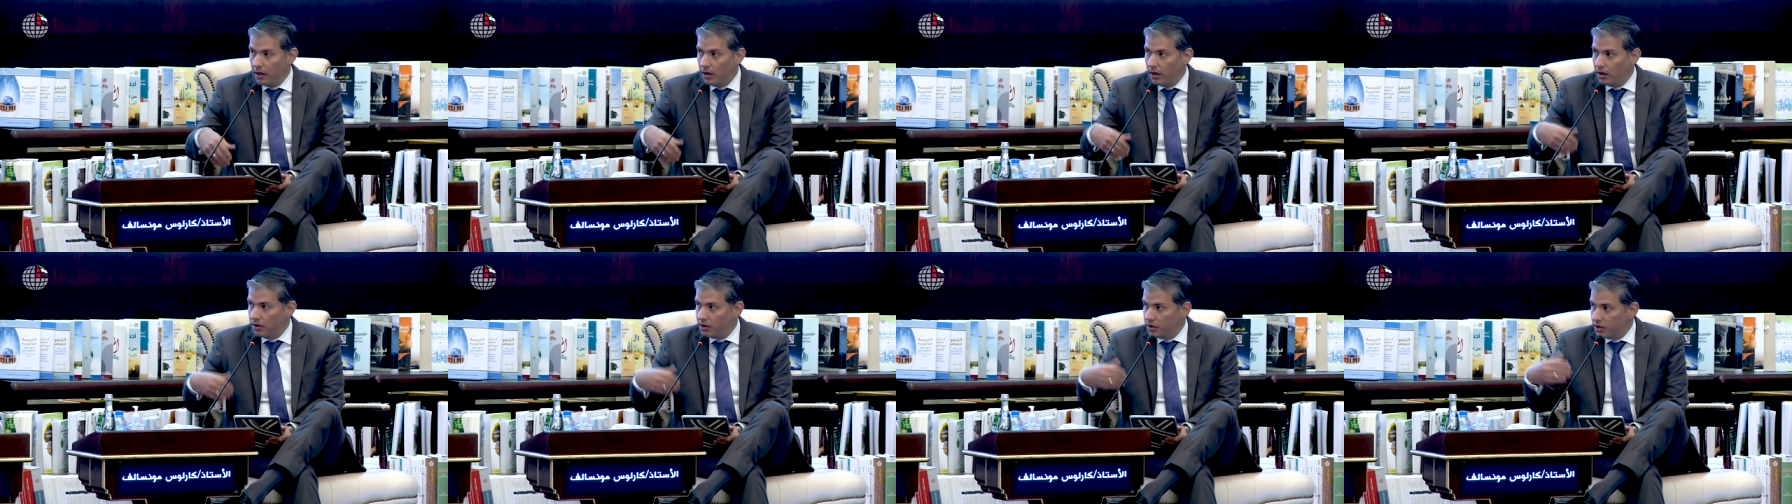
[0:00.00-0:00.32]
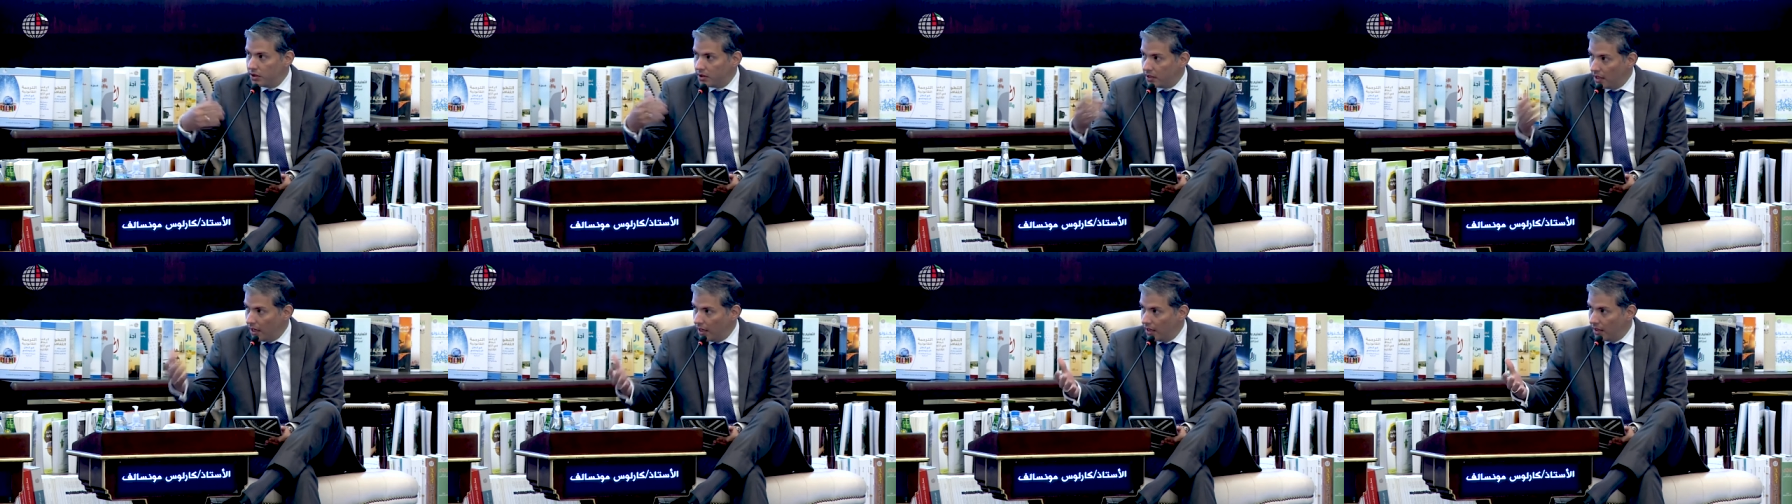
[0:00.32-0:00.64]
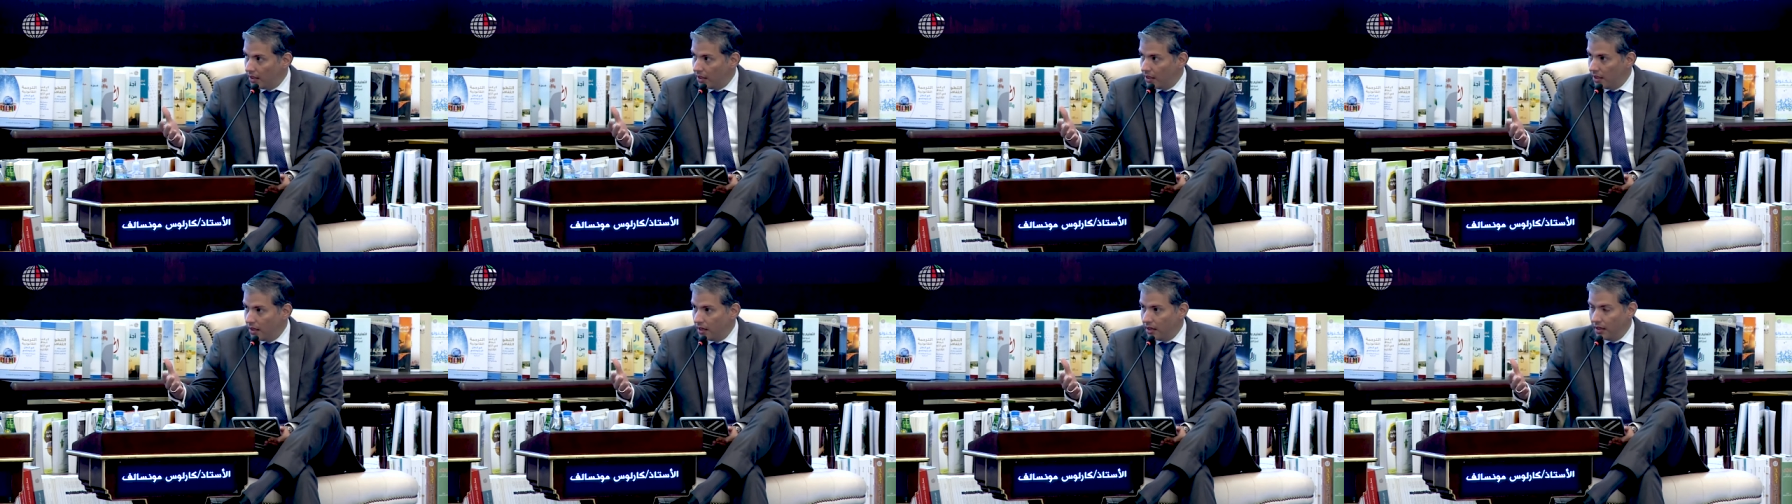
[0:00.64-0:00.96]

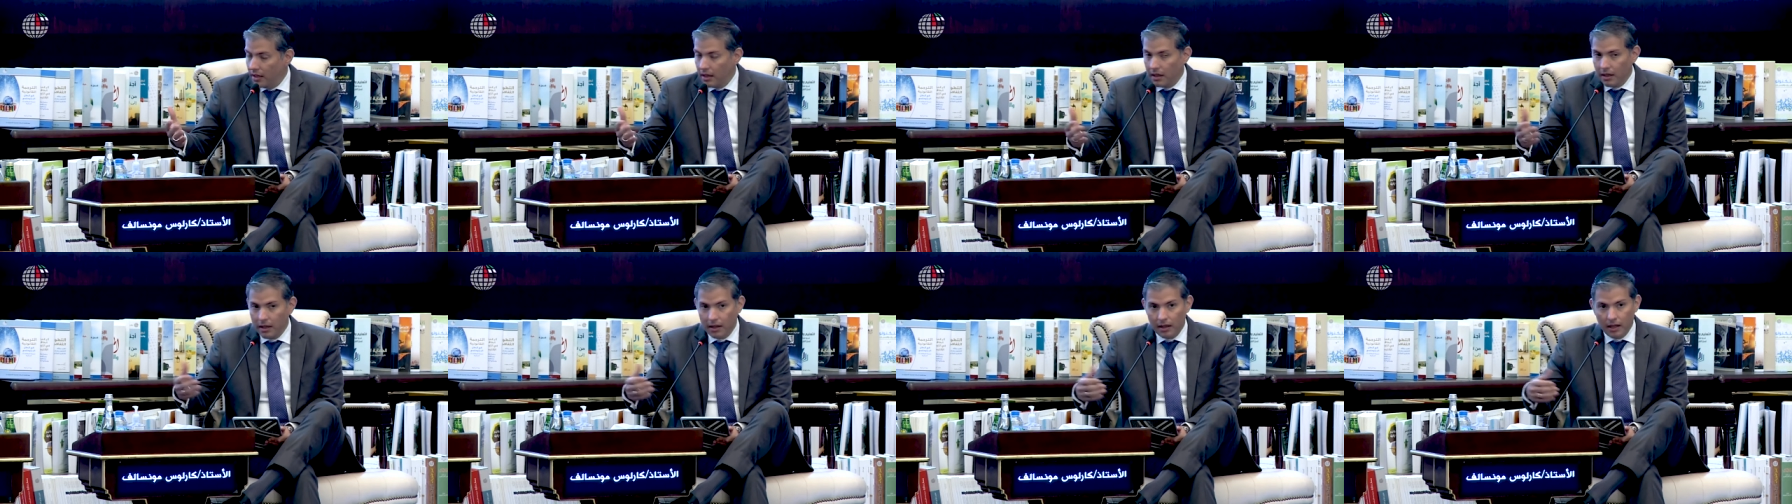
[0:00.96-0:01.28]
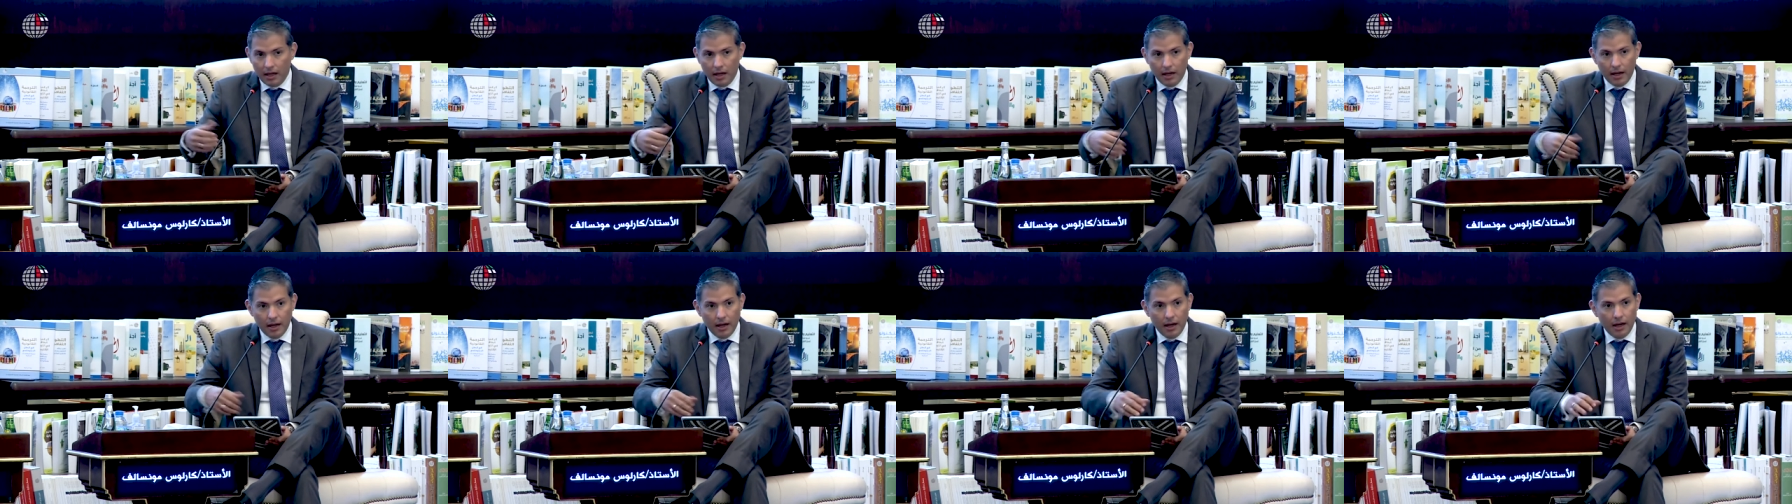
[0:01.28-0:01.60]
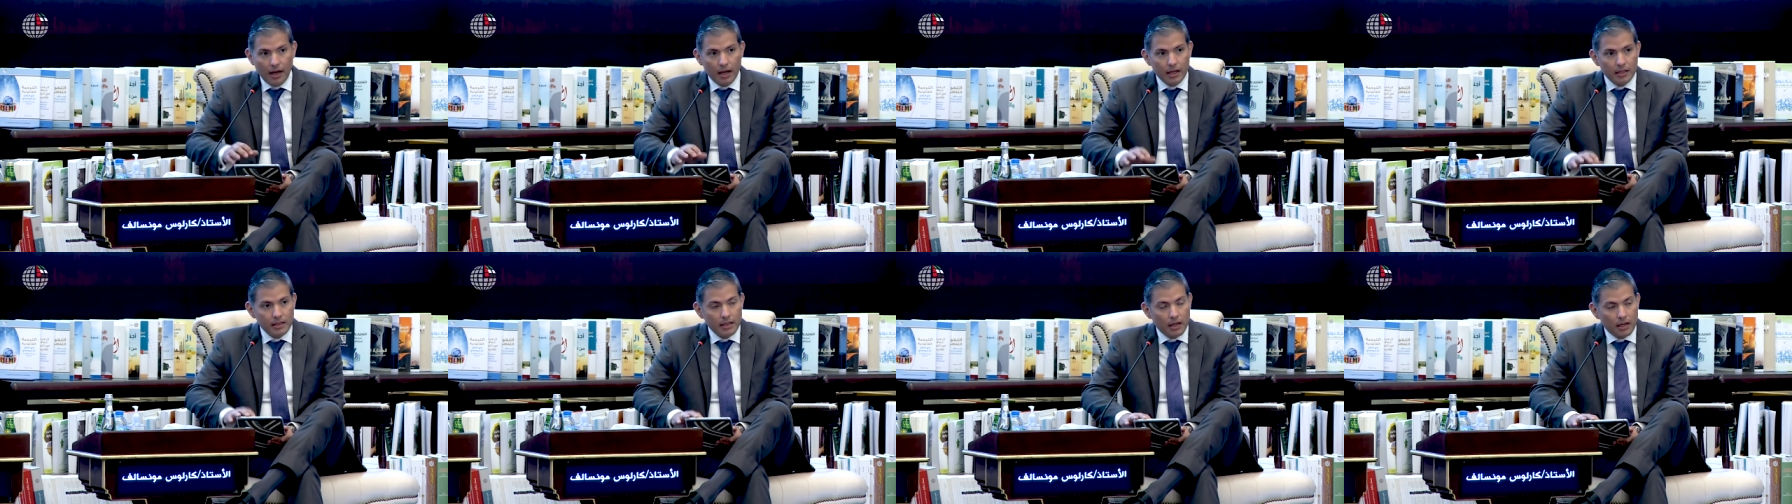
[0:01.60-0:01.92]
understand that
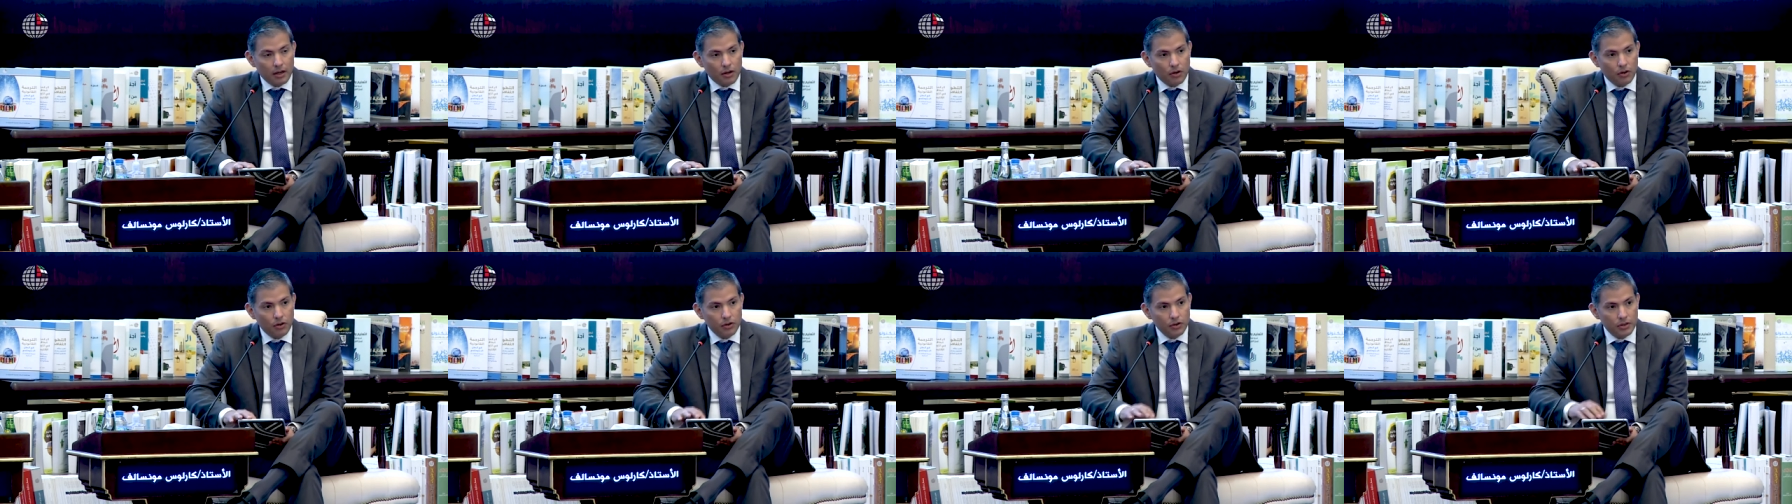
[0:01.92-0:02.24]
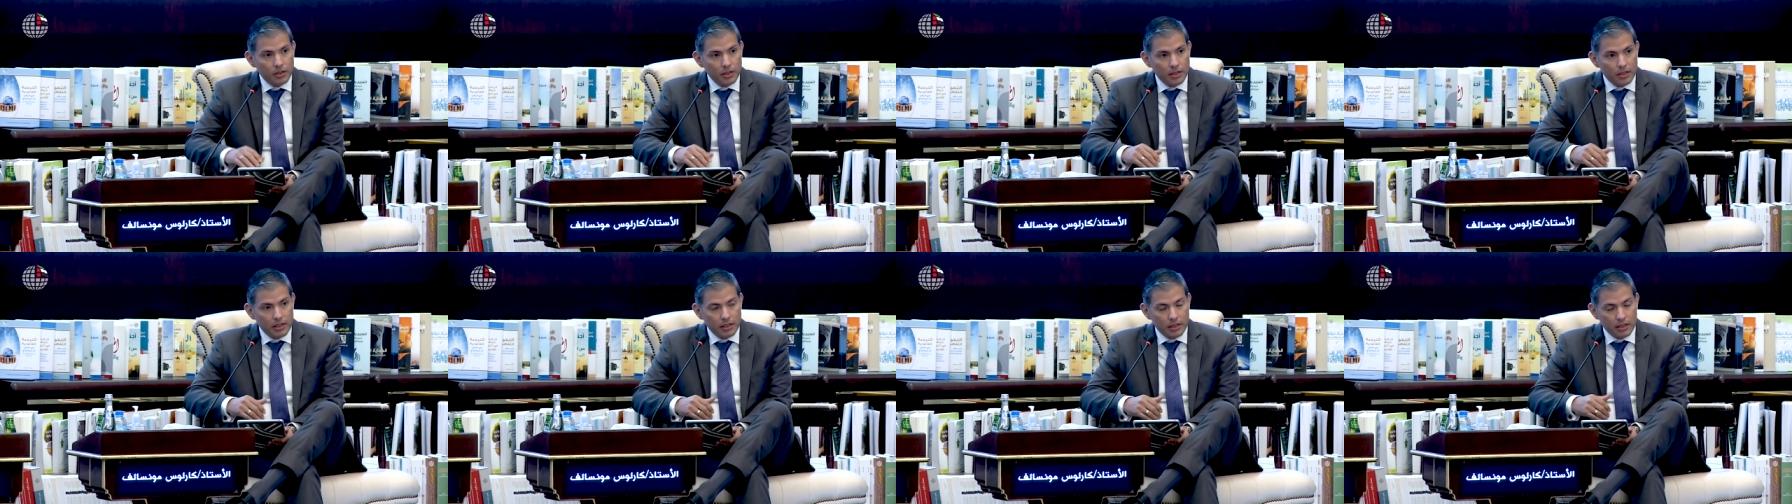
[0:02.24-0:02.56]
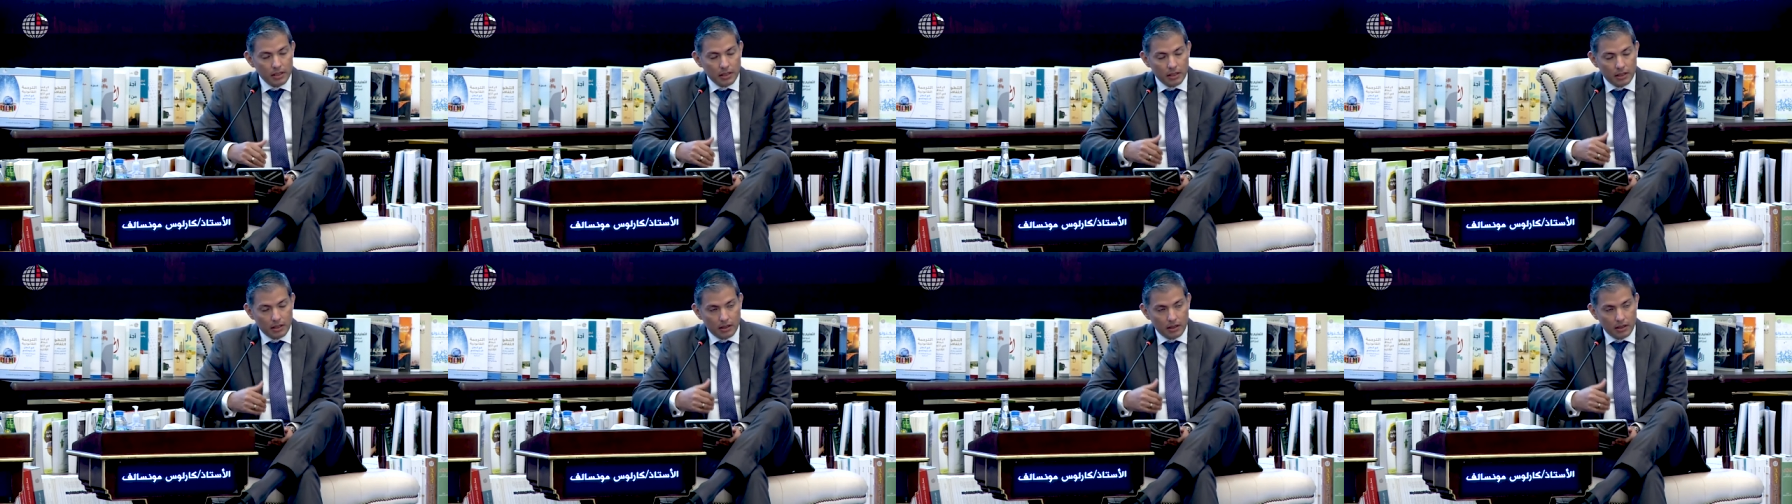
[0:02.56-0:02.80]
as a countries,